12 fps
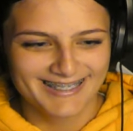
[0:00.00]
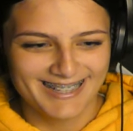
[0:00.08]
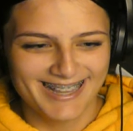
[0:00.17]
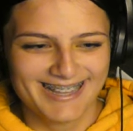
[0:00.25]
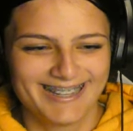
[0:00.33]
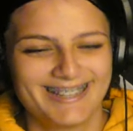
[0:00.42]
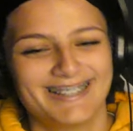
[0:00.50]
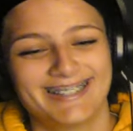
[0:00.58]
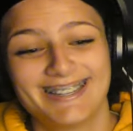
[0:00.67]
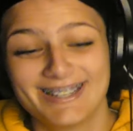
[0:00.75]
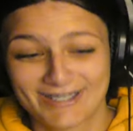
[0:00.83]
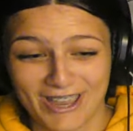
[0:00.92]

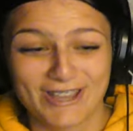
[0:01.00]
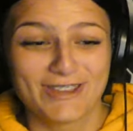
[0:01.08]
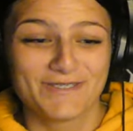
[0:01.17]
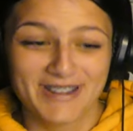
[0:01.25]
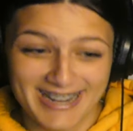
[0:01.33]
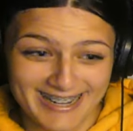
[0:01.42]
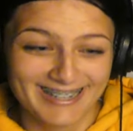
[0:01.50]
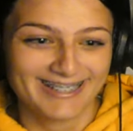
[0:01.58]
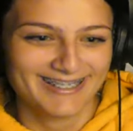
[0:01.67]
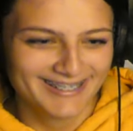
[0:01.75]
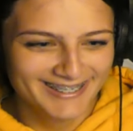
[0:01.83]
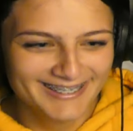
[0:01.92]
He's like, you need
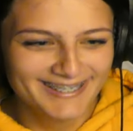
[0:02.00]
it.